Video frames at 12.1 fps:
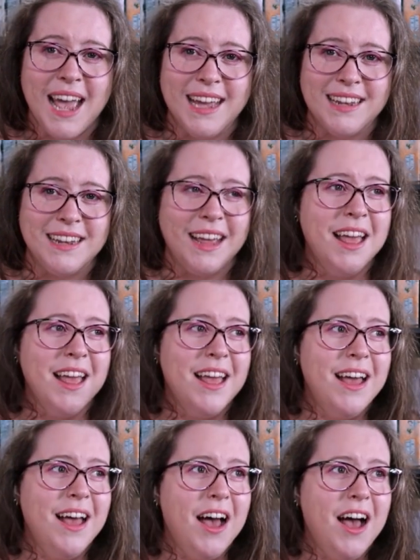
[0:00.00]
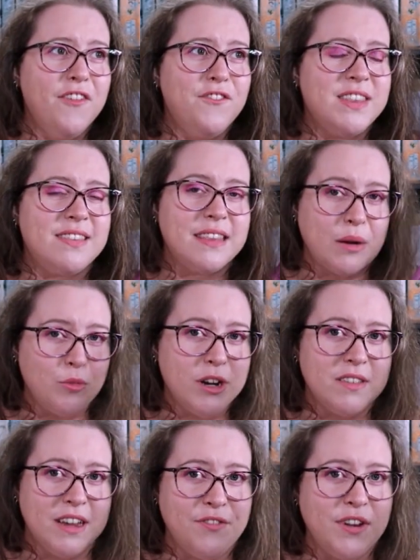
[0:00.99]
And for some
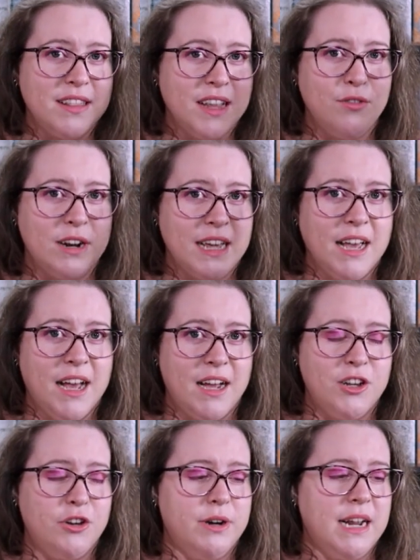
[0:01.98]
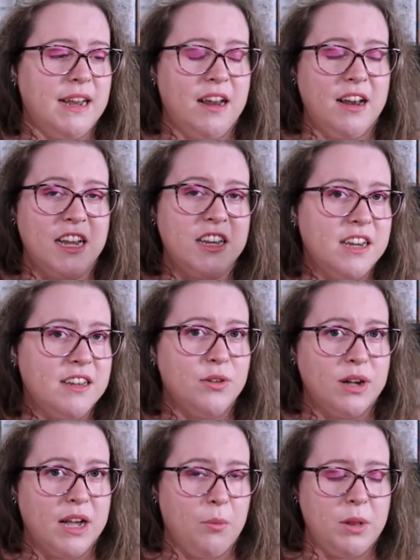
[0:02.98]
reason I found that really hard to read out loud. I actually had
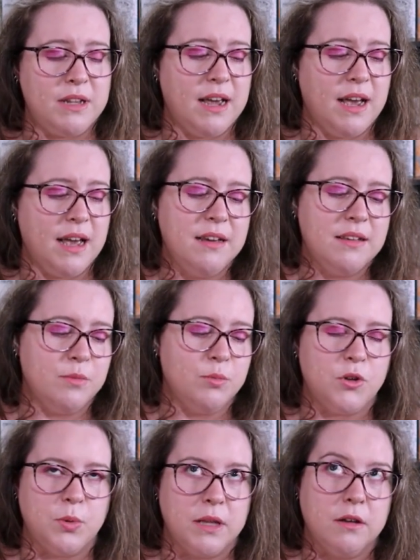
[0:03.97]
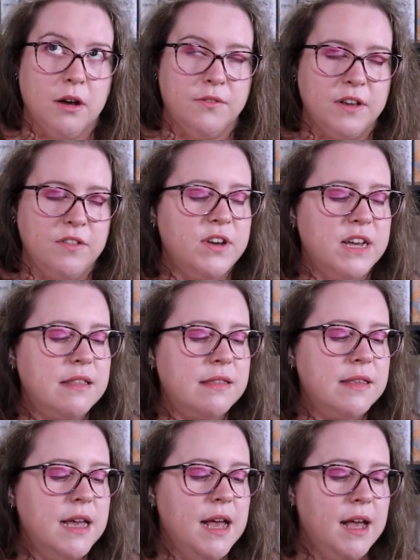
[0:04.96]
to do a couple of takes in between the coughing
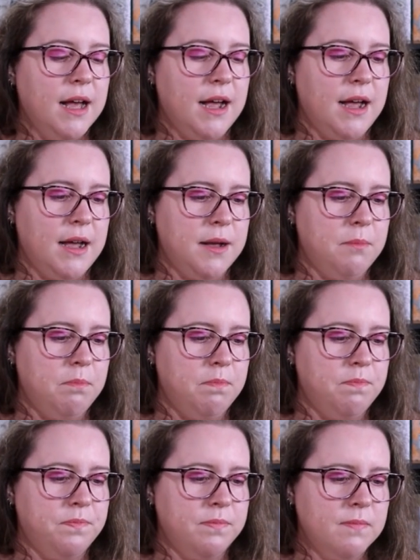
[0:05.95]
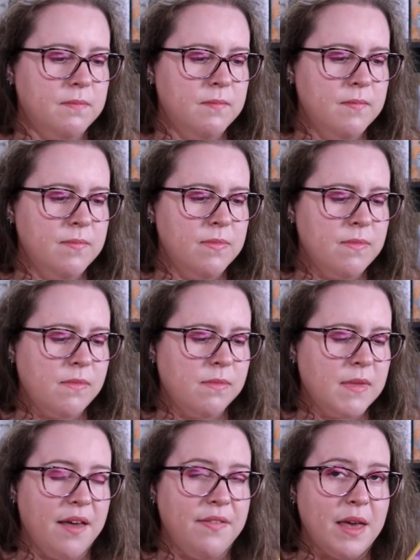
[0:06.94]
fits. And
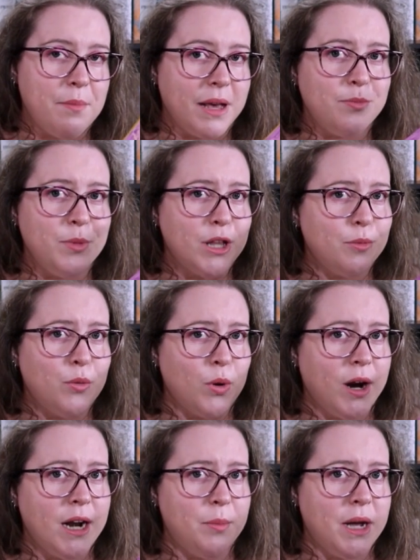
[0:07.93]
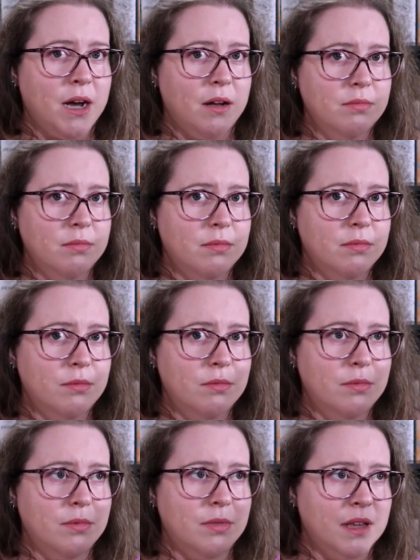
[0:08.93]
that makes me a little bit worried about
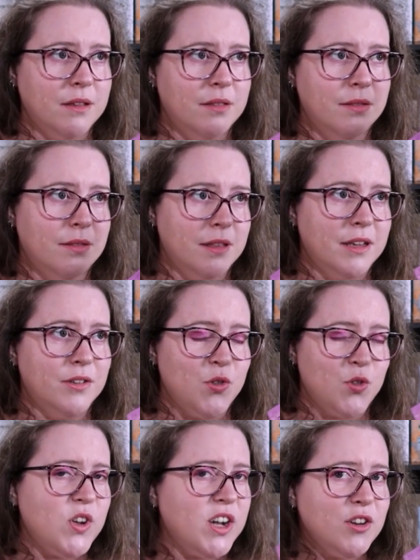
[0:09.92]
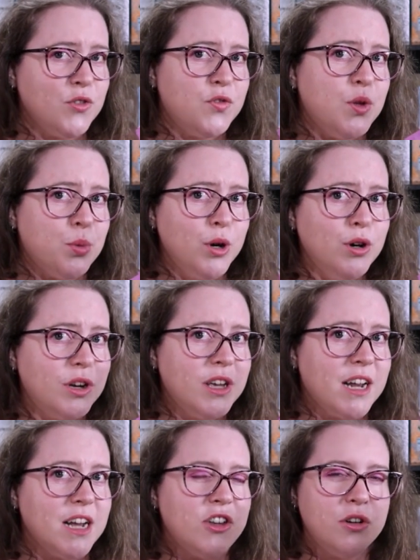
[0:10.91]
the inside of the
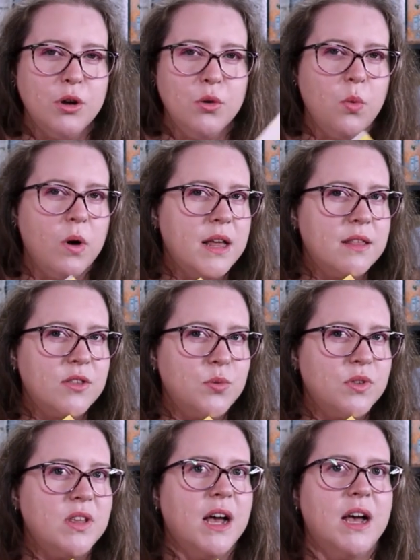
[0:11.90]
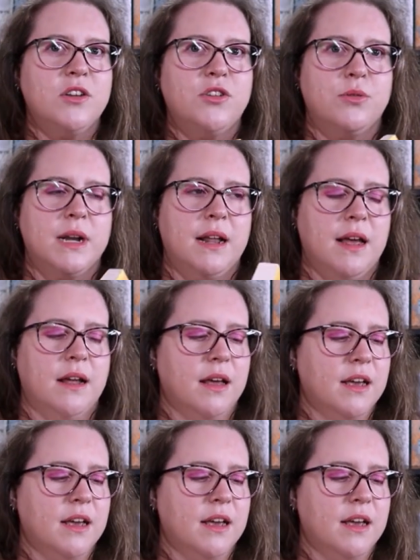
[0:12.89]
book. I don't know why this was hard to read out loud.